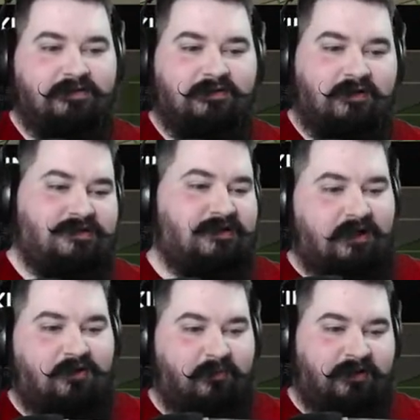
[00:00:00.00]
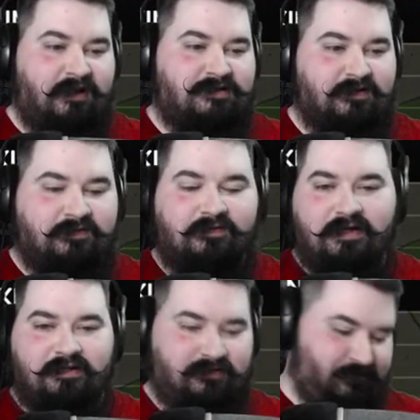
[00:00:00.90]
Which, that could be that too,
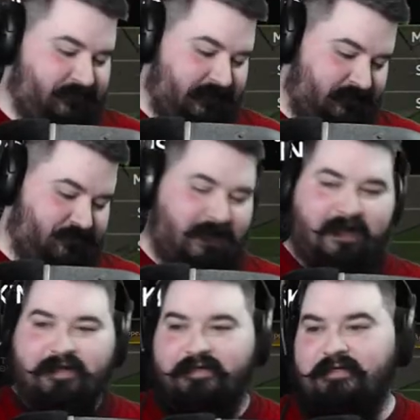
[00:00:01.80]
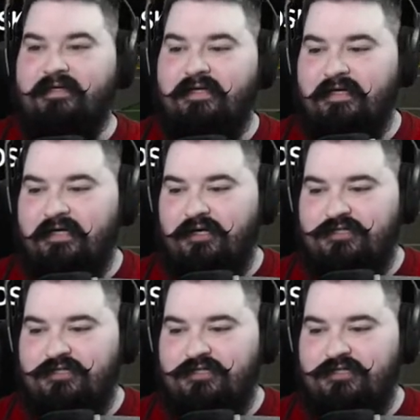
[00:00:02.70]
right? Just Giga Chad. He's